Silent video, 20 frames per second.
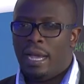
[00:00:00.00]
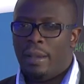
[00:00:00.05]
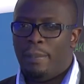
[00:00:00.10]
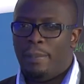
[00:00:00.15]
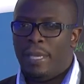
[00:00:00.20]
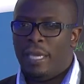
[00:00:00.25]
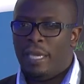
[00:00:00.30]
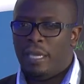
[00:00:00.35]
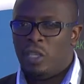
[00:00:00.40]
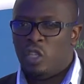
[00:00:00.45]

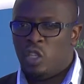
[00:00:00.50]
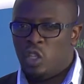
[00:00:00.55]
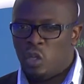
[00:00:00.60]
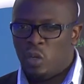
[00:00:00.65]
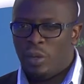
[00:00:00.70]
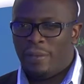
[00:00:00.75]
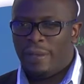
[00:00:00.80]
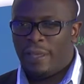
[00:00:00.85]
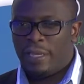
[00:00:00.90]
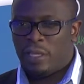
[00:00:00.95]
being
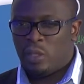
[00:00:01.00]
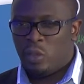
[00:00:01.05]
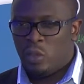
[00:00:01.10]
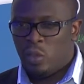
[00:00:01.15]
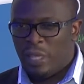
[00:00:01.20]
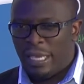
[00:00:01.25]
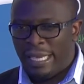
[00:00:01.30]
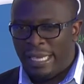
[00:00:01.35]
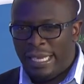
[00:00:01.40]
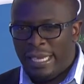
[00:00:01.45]
sure that
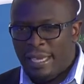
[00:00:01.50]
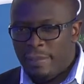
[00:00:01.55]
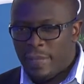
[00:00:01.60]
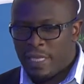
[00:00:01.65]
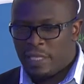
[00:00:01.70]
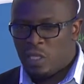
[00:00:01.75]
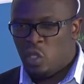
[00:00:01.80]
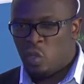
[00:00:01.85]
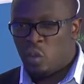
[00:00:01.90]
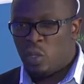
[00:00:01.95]
the key
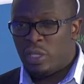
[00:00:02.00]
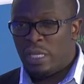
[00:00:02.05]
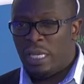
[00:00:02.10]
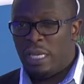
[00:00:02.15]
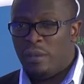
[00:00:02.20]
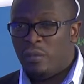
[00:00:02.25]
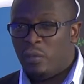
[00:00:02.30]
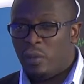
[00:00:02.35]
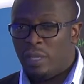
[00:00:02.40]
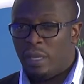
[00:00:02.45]
message you want to
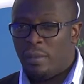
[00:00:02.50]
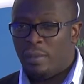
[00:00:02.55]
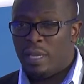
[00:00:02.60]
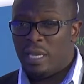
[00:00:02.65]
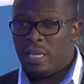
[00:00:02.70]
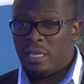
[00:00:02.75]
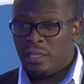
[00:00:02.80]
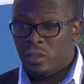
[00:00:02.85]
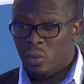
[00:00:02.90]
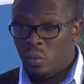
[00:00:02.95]
leave with them
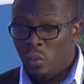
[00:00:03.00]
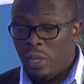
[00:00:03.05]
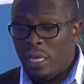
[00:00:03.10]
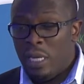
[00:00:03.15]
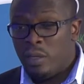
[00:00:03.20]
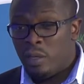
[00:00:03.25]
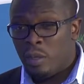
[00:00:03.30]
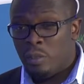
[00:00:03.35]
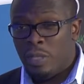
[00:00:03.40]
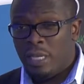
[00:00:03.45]
is
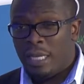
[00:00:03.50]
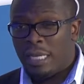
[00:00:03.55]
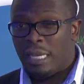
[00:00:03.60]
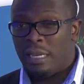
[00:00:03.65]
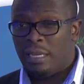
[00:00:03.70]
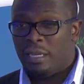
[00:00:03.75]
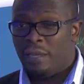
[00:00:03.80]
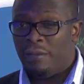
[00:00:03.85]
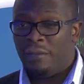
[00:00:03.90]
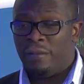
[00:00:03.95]
really
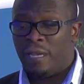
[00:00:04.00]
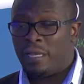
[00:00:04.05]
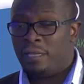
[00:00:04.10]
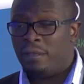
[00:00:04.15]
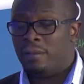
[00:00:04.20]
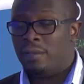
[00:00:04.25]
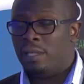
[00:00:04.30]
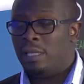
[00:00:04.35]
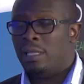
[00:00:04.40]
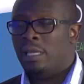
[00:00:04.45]
communicated
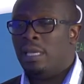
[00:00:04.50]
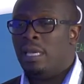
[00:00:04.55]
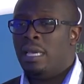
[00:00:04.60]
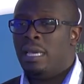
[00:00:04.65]
effectively.